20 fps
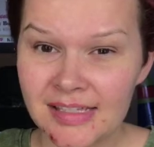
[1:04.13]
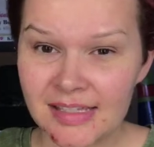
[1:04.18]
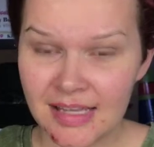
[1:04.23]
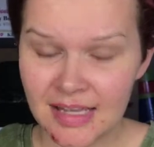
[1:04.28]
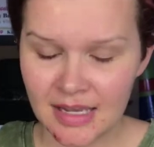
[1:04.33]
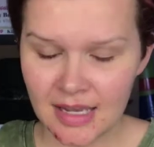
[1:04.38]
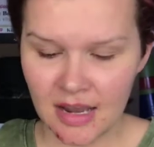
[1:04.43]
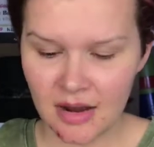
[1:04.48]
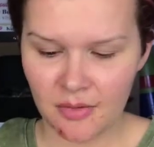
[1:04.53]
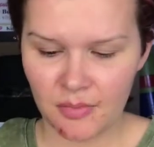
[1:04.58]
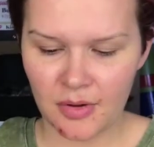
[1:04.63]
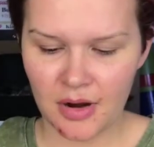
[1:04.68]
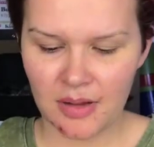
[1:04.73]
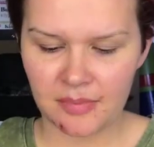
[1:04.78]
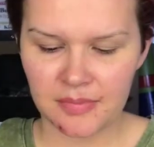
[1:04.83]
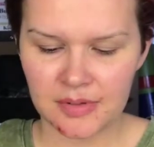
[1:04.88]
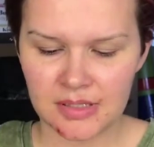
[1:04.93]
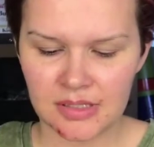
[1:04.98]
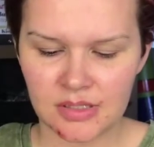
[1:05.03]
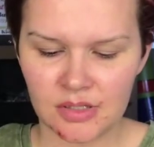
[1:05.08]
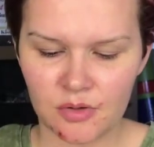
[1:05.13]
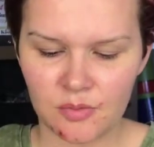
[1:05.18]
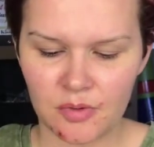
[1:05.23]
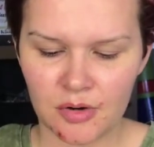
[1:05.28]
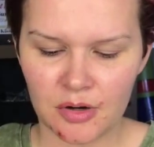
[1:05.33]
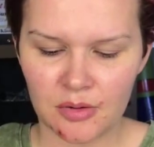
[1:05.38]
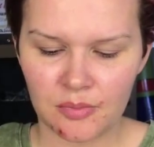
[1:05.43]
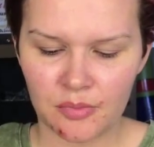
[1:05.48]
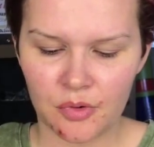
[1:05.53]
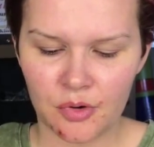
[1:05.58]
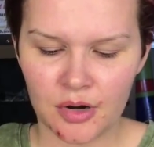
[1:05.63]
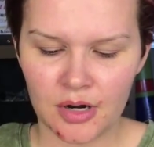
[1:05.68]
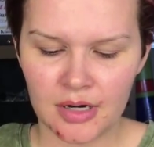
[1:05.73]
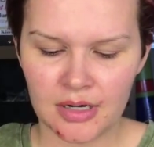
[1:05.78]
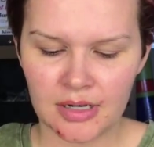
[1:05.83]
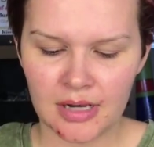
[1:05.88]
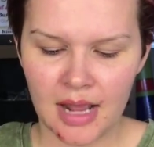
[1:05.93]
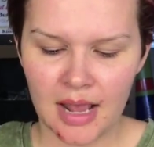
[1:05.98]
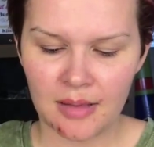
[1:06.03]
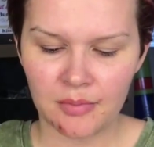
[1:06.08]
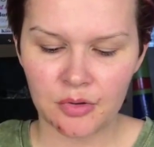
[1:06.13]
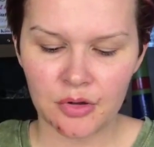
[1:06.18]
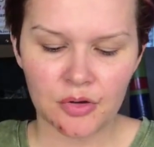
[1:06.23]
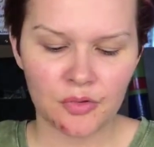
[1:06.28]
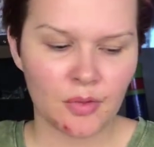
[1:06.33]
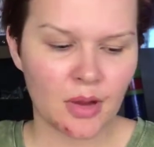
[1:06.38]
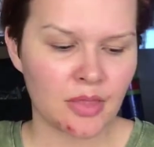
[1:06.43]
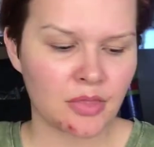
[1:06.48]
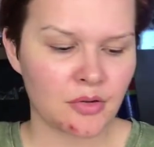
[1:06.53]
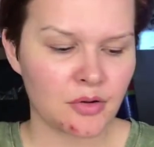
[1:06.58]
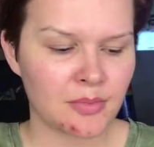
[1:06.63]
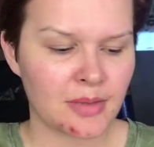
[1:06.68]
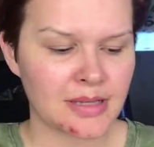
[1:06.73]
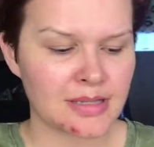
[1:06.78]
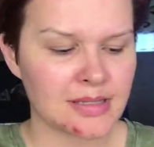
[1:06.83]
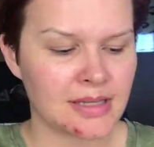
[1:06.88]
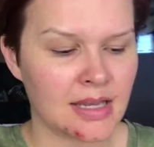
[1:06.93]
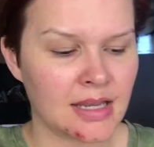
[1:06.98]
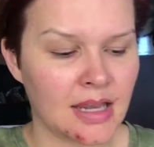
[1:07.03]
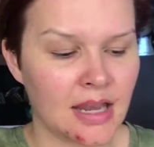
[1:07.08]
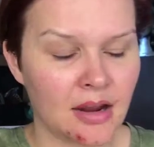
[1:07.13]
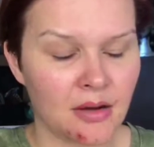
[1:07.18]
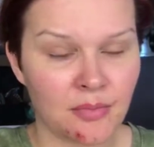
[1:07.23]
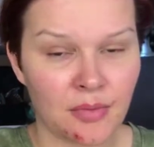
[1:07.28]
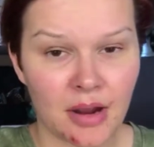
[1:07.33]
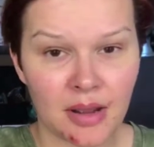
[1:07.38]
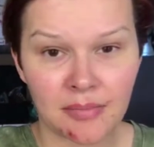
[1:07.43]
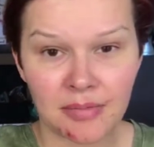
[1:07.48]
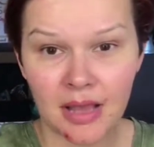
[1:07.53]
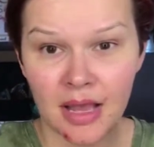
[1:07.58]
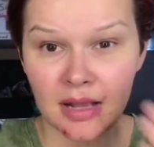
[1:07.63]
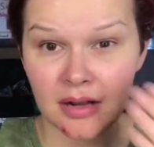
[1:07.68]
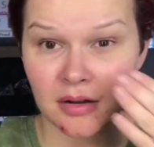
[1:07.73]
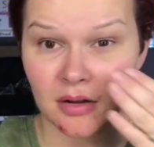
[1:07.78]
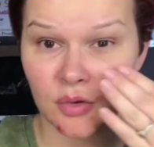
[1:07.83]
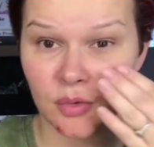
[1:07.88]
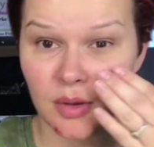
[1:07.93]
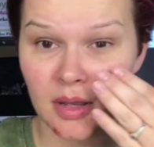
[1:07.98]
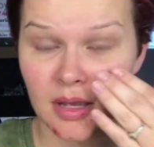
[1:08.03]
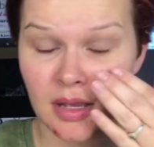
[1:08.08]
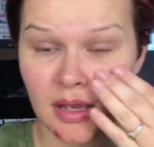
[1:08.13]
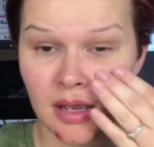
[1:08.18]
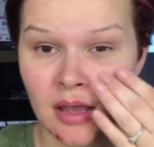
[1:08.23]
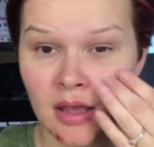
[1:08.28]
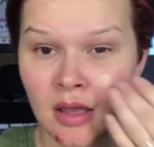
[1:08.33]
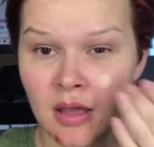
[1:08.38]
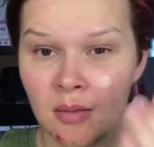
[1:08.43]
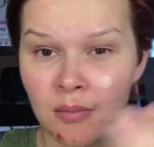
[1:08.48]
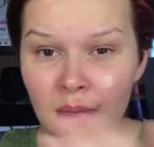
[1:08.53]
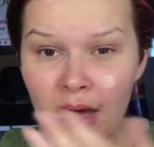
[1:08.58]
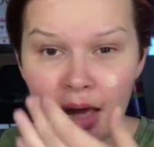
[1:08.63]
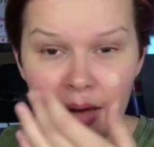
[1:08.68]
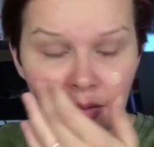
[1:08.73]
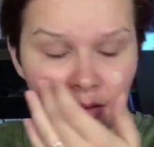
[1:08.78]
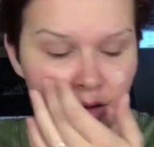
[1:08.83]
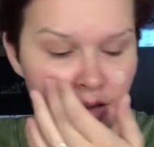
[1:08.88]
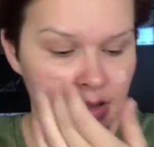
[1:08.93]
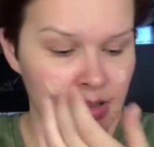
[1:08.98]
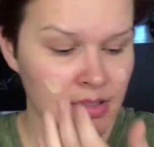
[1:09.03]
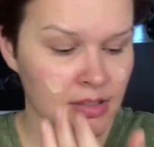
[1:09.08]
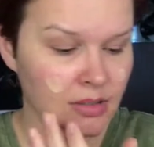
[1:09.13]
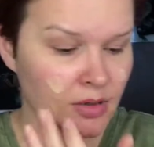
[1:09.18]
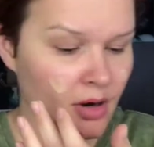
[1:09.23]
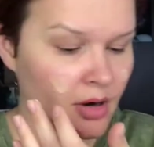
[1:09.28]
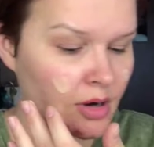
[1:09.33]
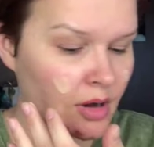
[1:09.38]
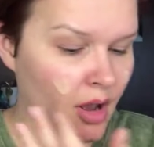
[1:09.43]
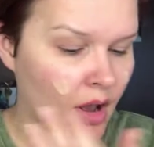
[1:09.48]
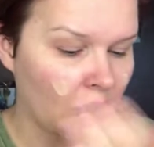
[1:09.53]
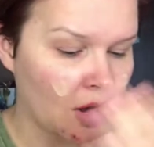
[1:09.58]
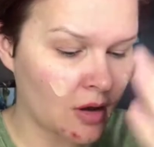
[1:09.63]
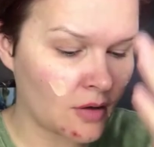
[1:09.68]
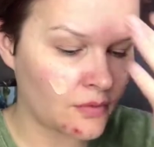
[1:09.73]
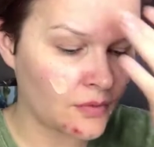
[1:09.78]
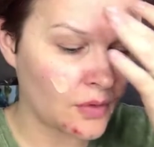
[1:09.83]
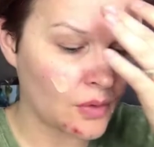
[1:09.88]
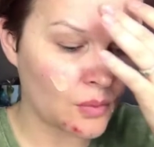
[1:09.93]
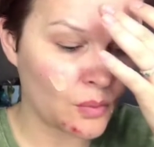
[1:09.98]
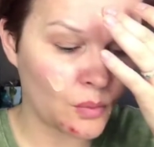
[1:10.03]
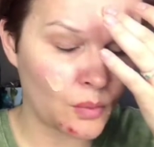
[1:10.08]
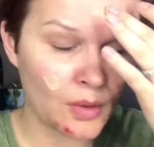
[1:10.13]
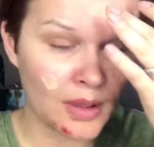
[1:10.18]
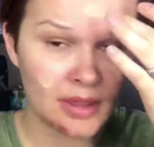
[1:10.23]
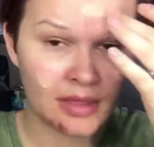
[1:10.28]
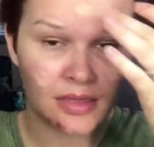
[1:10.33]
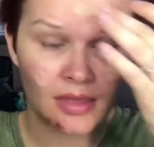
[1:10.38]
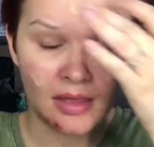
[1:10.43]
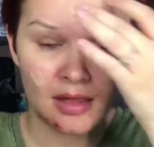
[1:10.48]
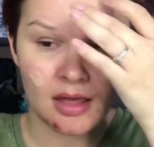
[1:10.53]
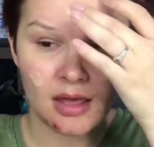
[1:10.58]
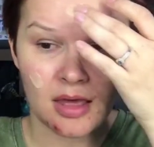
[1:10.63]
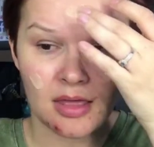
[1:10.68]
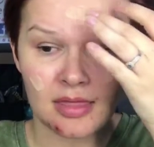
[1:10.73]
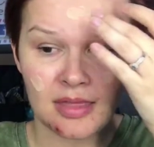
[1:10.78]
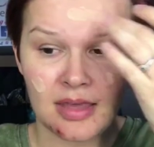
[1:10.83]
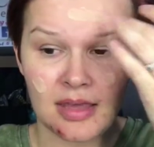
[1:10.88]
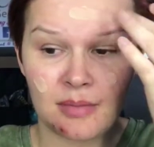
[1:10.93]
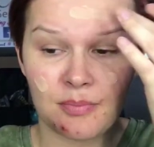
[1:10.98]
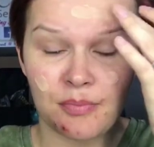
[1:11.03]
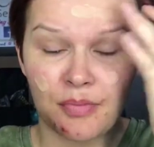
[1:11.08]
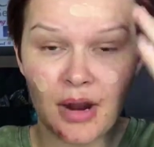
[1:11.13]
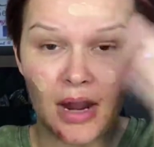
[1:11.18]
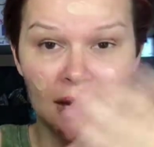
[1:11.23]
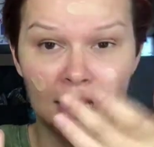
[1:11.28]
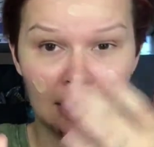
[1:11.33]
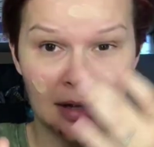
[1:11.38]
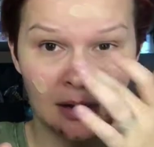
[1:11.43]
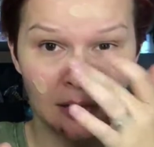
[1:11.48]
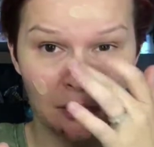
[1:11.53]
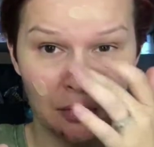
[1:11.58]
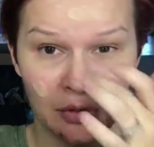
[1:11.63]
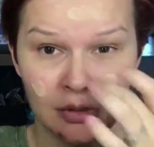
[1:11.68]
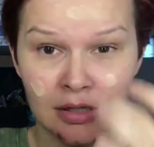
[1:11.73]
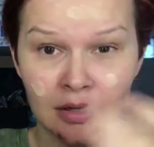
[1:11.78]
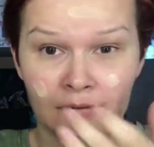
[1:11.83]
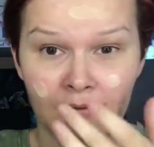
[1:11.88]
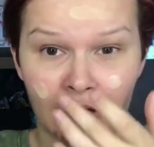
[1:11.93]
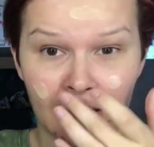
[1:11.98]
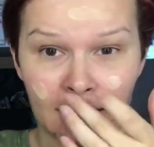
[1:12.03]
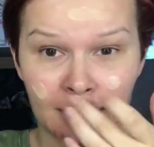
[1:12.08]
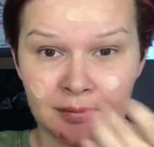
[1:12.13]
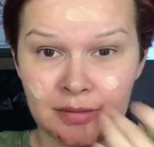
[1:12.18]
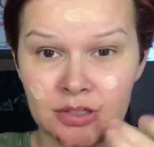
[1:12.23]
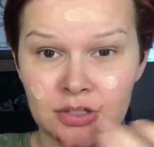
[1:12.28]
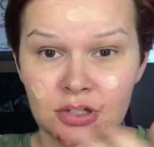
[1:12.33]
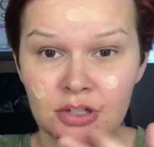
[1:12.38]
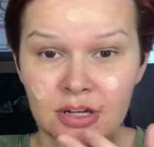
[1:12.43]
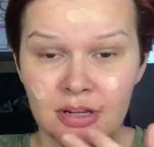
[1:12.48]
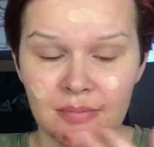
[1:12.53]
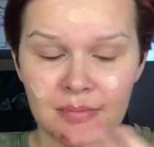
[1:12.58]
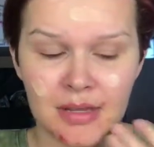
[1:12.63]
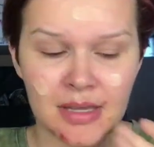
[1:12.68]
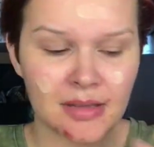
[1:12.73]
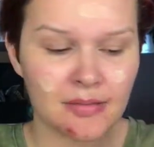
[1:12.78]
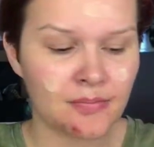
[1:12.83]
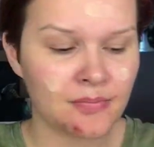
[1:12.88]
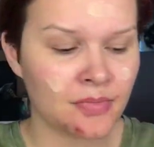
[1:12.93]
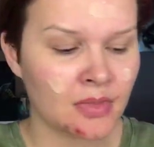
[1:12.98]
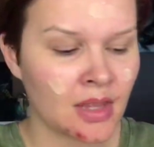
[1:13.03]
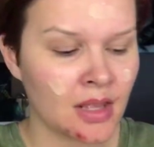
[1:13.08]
skincare prep is super important. I'm going to run through my skincare prep kind of quick, but I'm going to start off with the brightening multivitamin treatment.